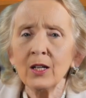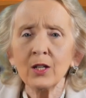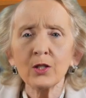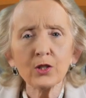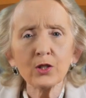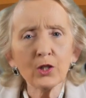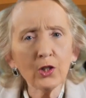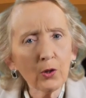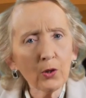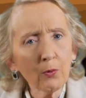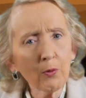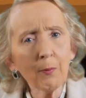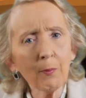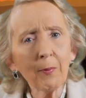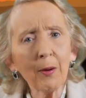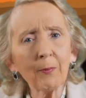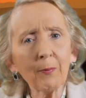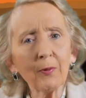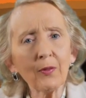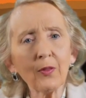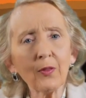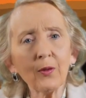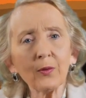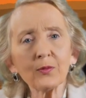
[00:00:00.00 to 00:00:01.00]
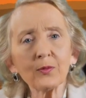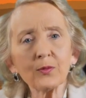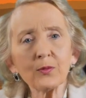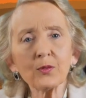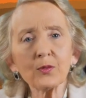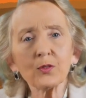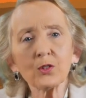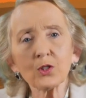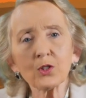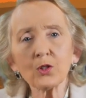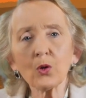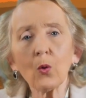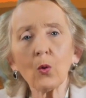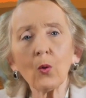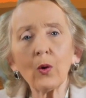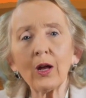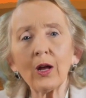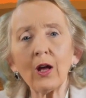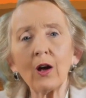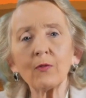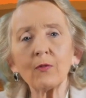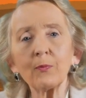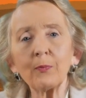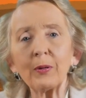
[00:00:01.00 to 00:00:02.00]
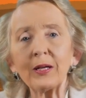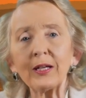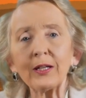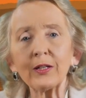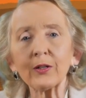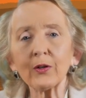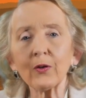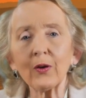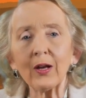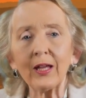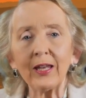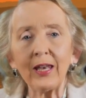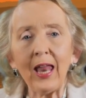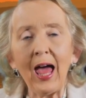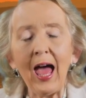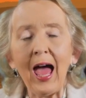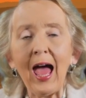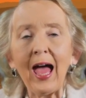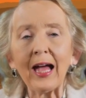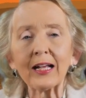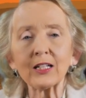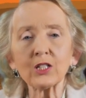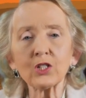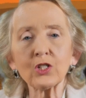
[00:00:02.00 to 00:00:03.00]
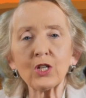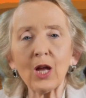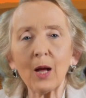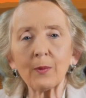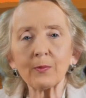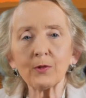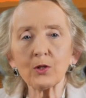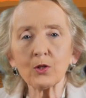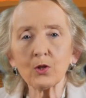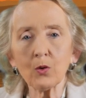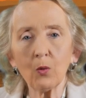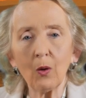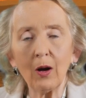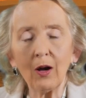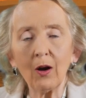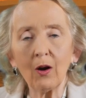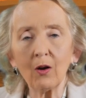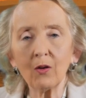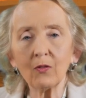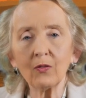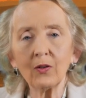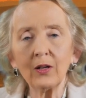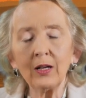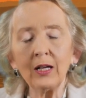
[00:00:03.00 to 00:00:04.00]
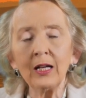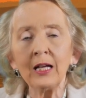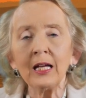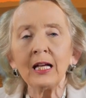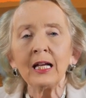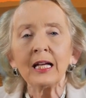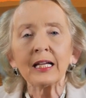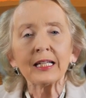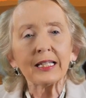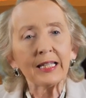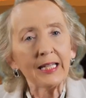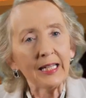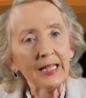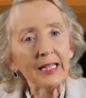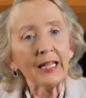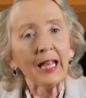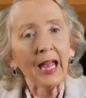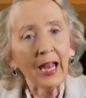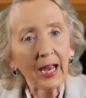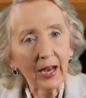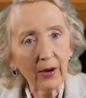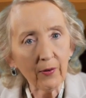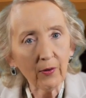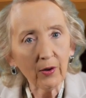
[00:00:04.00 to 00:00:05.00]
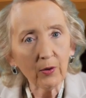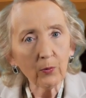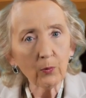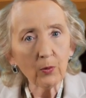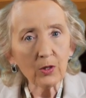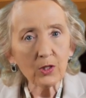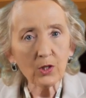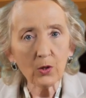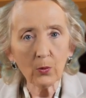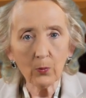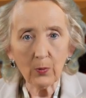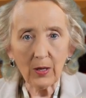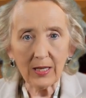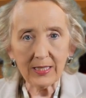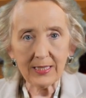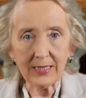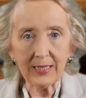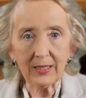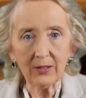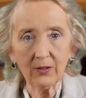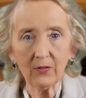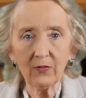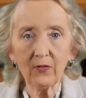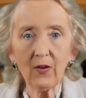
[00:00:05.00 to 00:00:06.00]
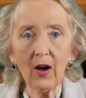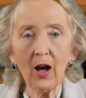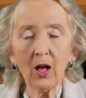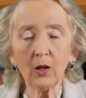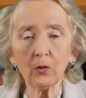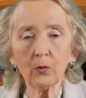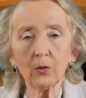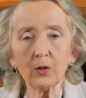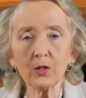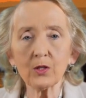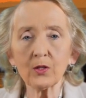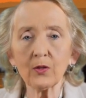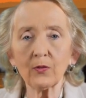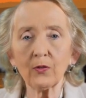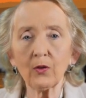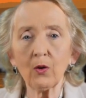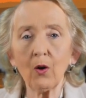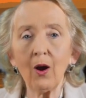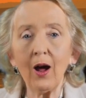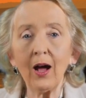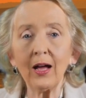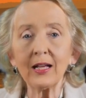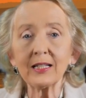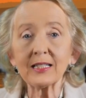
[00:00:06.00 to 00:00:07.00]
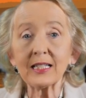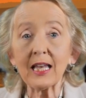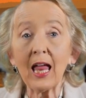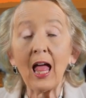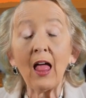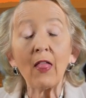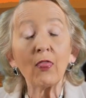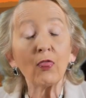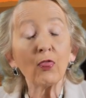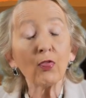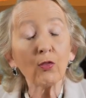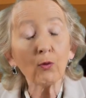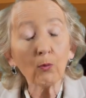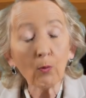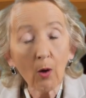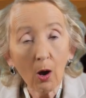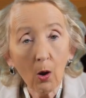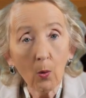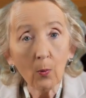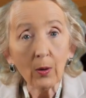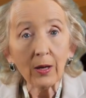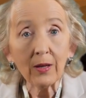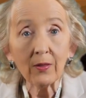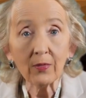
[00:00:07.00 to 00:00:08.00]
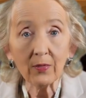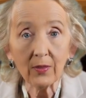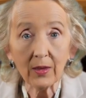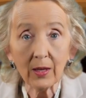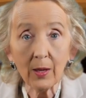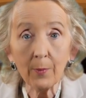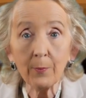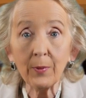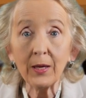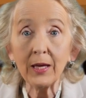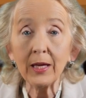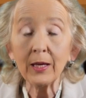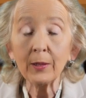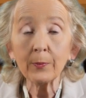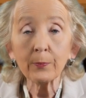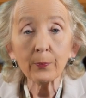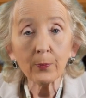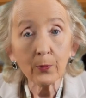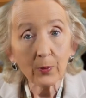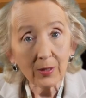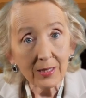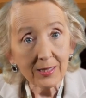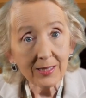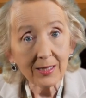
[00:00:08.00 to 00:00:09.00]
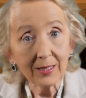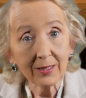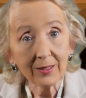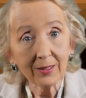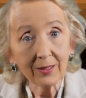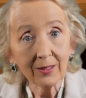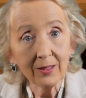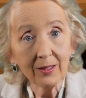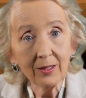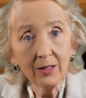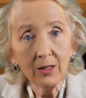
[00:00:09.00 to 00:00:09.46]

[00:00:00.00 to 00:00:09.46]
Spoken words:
Do you remember the story of Peter in Acts chapter 12? King Herod was arresting the followers of Christ and throwing them in prison.